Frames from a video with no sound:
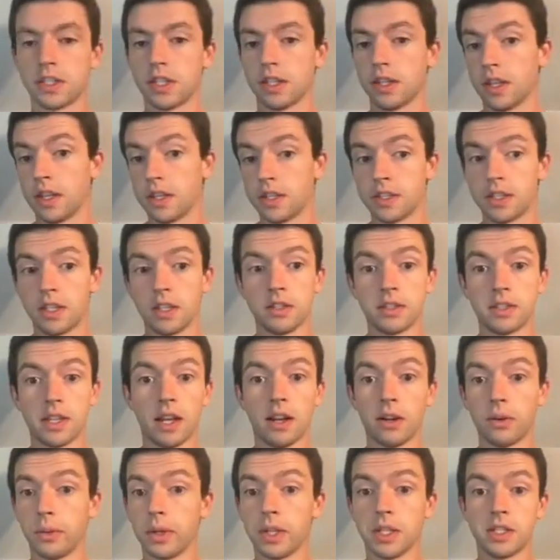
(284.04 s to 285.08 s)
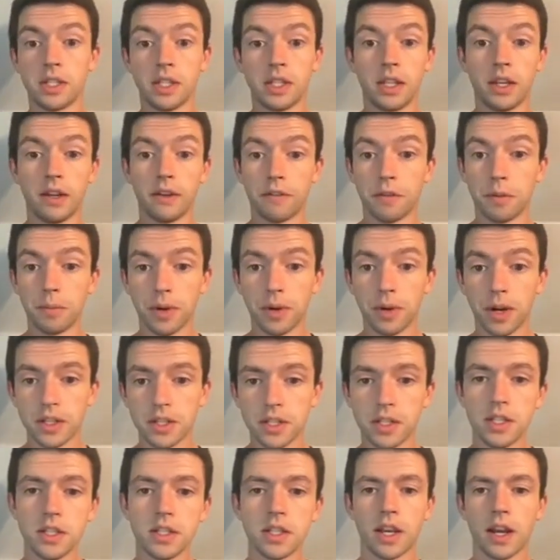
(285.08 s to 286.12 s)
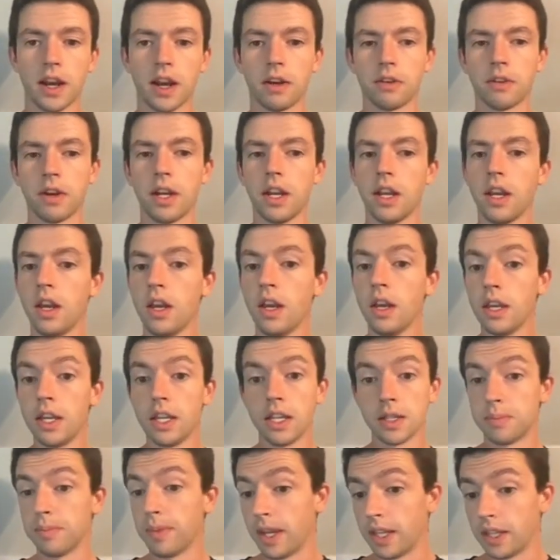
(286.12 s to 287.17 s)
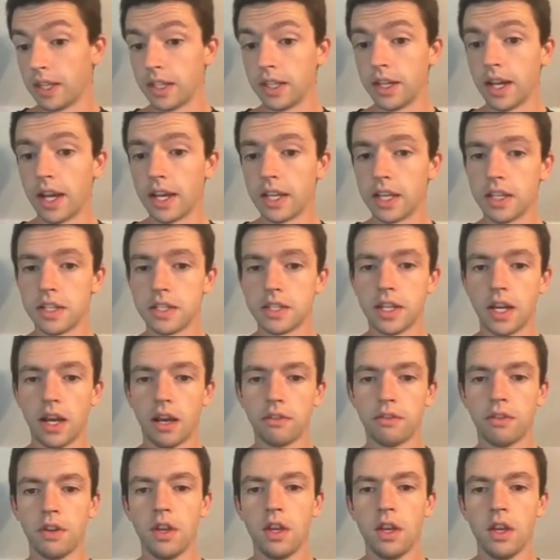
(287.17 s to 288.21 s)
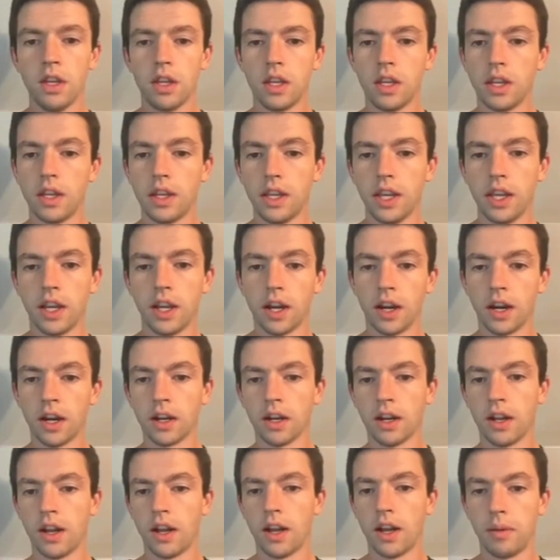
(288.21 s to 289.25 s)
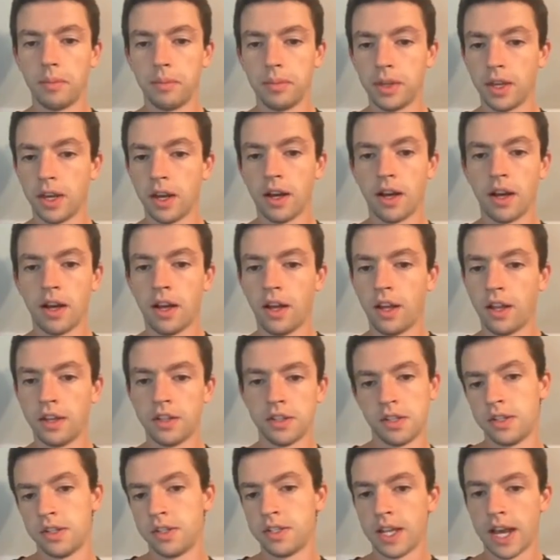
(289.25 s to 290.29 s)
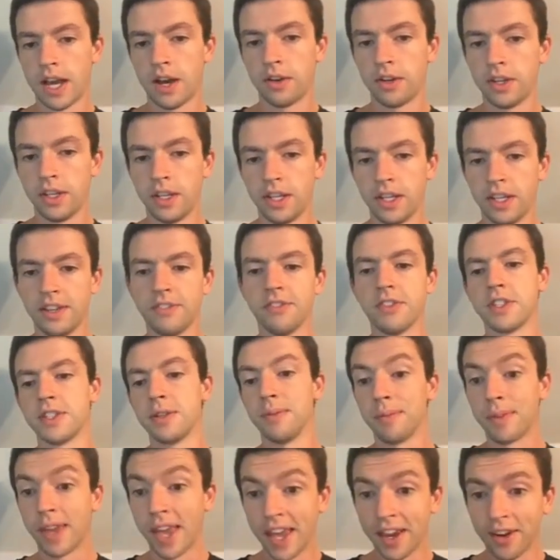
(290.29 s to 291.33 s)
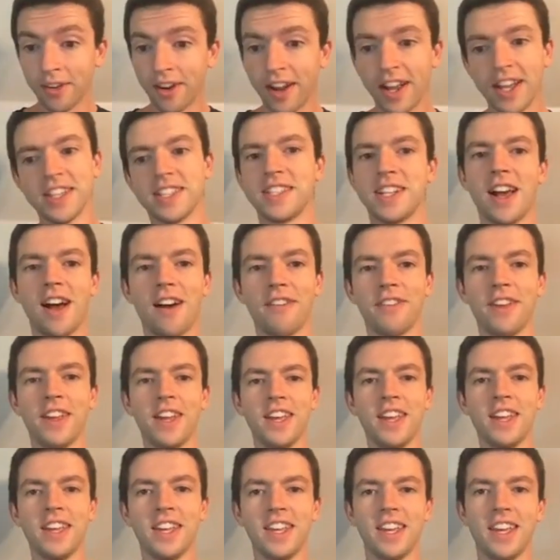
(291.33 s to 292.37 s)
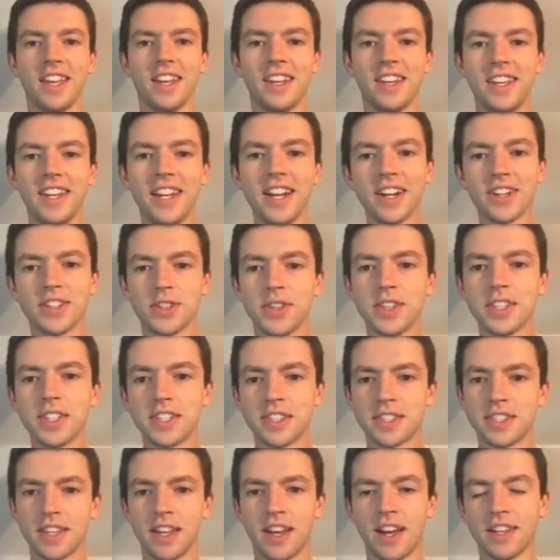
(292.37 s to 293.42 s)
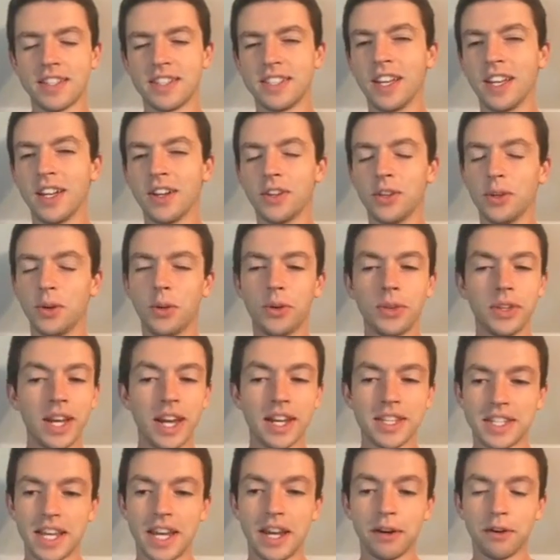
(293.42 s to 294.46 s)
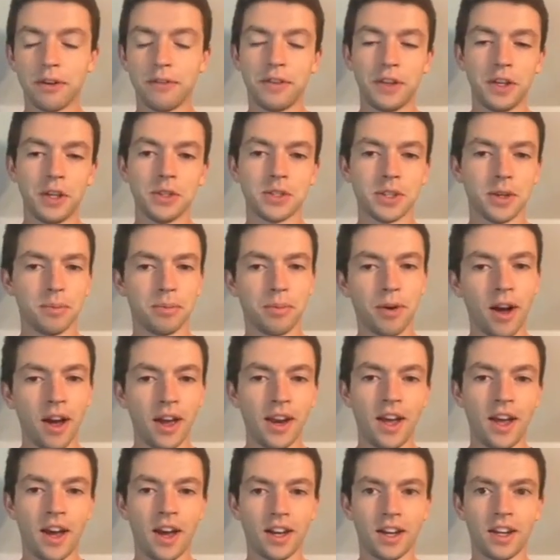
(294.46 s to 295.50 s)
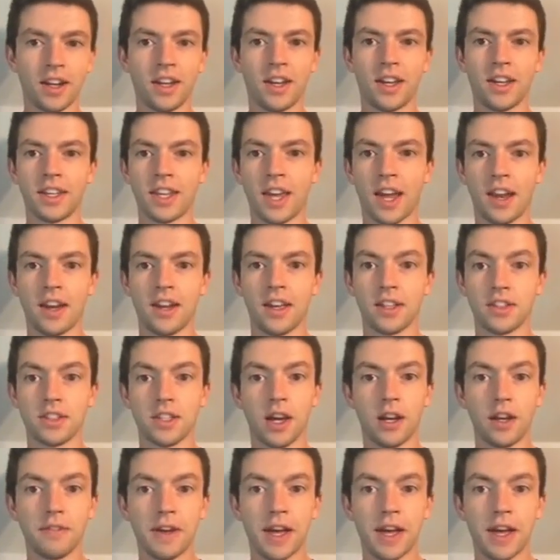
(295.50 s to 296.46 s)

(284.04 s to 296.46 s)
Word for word: In this seller, we can see the different brands he's carrying, right? He has mainly Nike stuff in here, uh, Beyond, Downy, and some Gatorade stuff in here. So this is a uh, seller who only has eight reviews, so I'm probably not gonna get a ton of